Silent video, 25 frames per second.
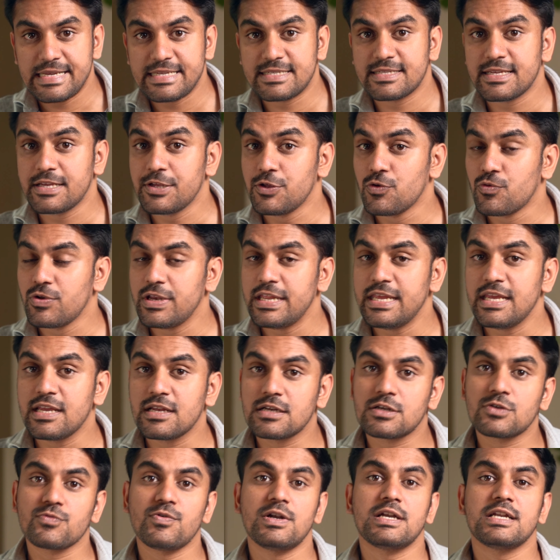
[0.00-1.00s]
is a
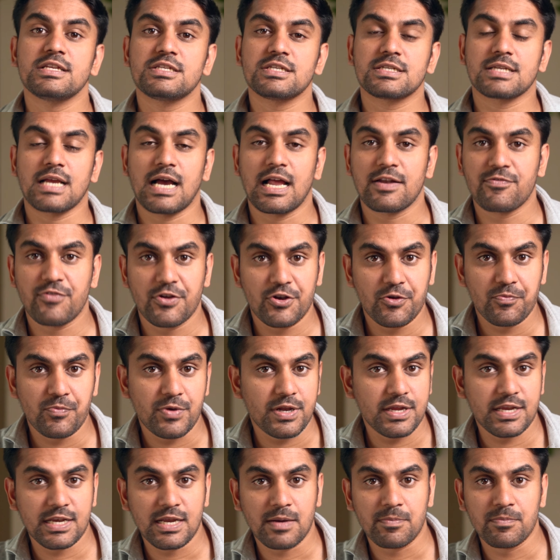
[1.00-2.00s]
unique 12-digit
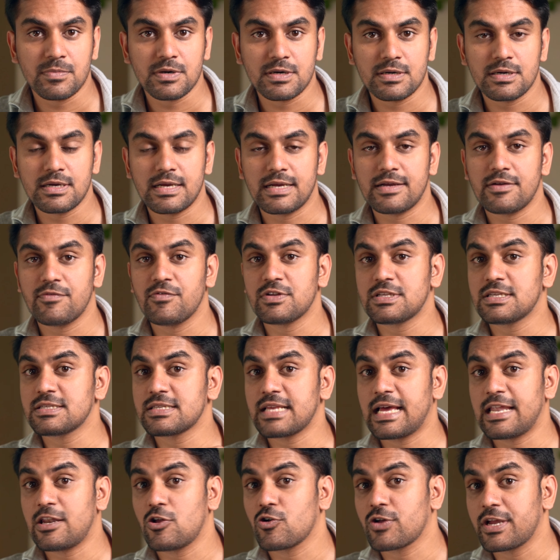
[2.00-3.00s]
alphanumeric number which is
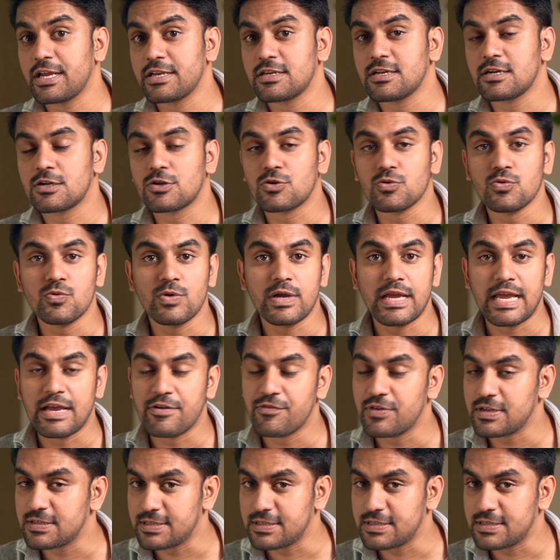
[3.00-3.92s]
allocated to every